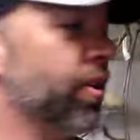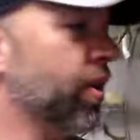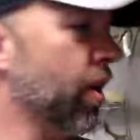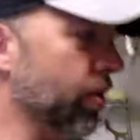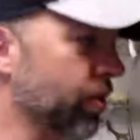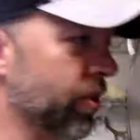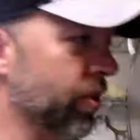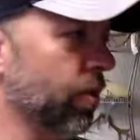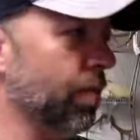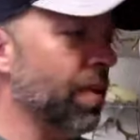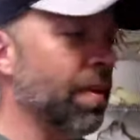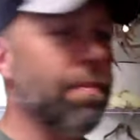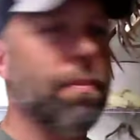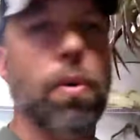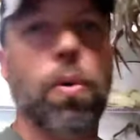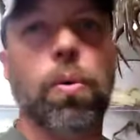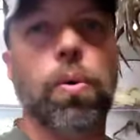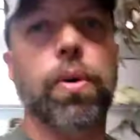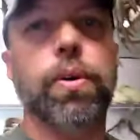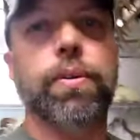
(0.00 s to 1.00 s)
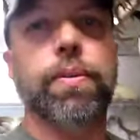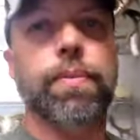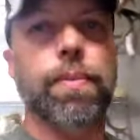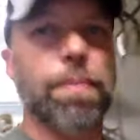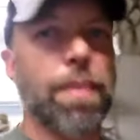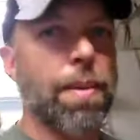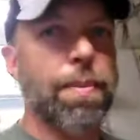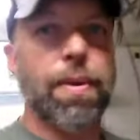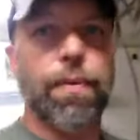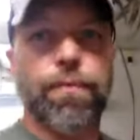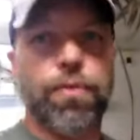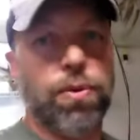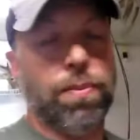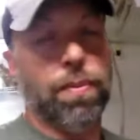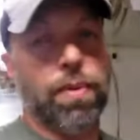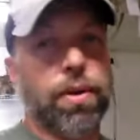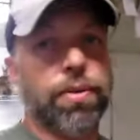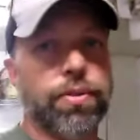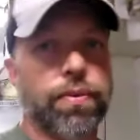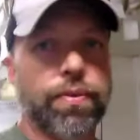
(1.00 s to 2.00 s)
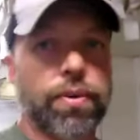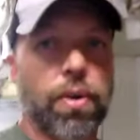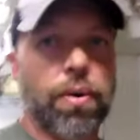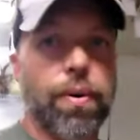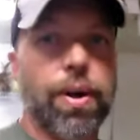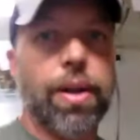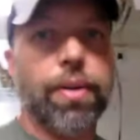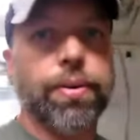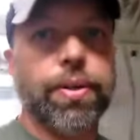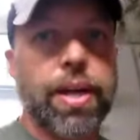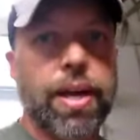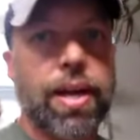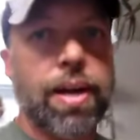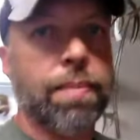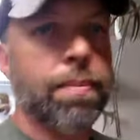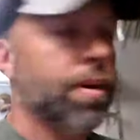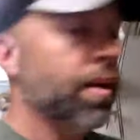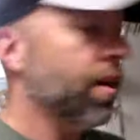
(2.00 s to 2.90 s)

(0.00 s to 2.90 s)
costs a little bit more, maybe a few months of turnaround time.